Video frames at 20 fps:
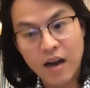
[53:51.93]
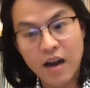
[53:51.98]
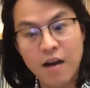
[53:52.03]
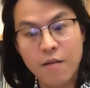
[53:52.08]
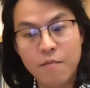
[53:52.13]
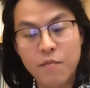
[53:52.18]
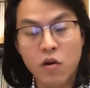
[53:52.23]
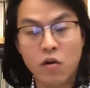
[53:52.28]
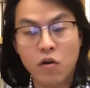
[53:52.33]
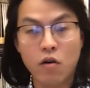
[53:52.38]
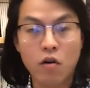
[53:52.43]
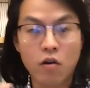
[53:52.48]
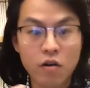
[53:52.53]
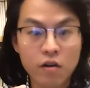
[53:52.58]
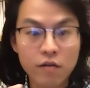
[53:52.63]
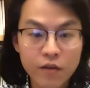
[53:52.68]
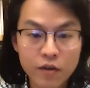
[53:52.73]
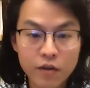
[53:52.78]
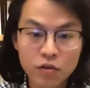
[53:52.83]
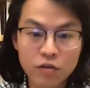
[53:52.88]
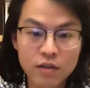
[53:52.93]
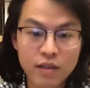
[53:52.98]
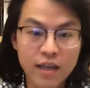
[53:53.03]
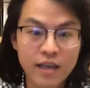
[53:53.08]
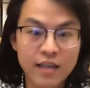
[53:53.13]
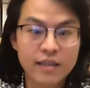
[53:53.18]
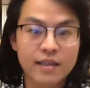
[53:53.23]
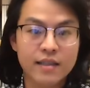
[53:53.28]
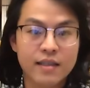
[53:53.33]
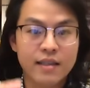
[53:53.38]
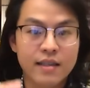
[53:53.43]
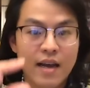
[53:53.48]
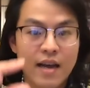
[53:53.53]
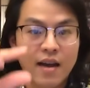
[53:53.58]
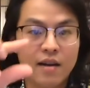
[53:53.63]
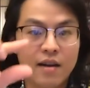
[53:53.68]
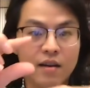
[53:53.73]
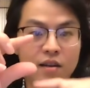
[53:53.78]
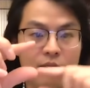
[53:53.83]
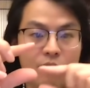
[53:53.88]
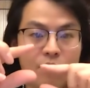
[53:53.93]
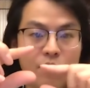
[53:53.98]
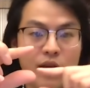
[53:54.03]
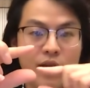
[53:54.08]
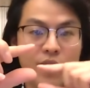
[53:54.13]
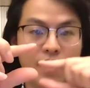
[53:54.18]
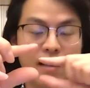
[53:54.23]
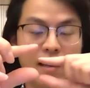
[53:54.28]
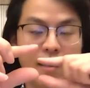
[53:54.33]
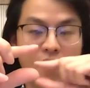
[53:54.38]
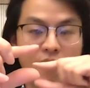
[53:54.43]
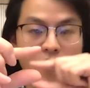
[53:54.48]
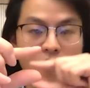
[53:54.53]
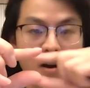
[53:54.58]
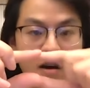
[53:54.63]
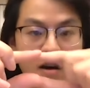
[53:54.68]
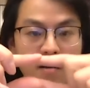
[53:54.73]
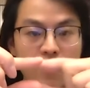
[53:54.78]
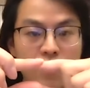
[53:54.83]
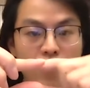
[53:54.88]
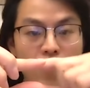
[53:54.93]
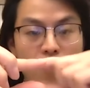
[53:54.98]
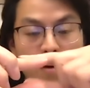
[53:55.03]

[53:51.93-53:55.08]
Um, there are artificial discs that can be kind of gone,